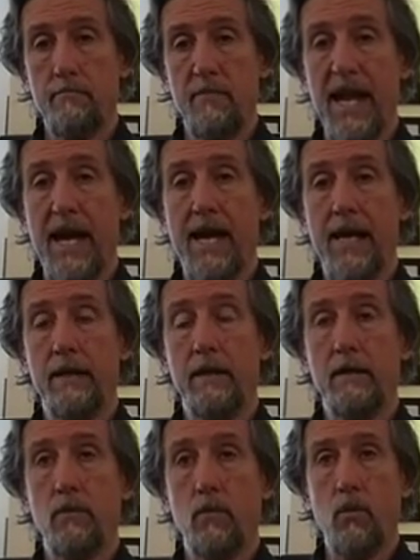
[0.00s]
that
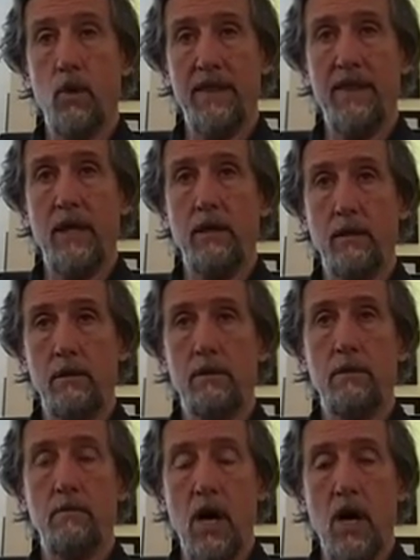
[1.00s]
what they do
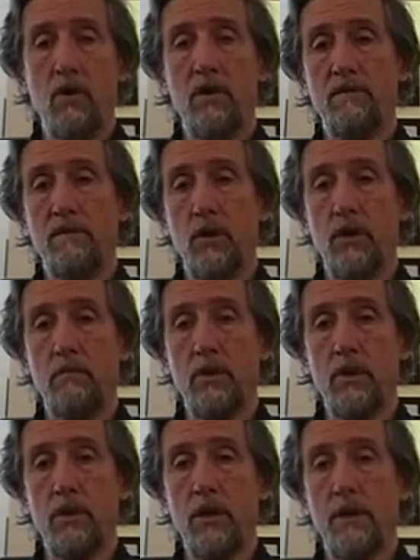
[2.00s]
tomorrow in the voting
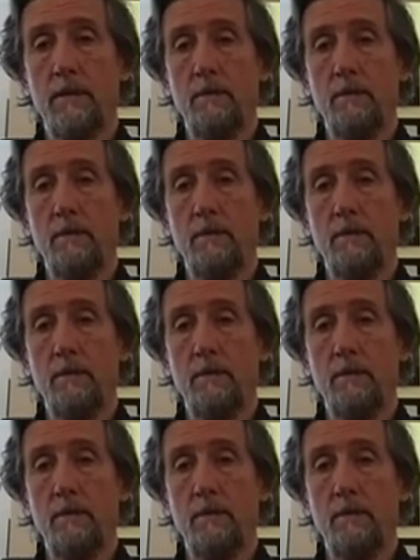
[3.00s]
booth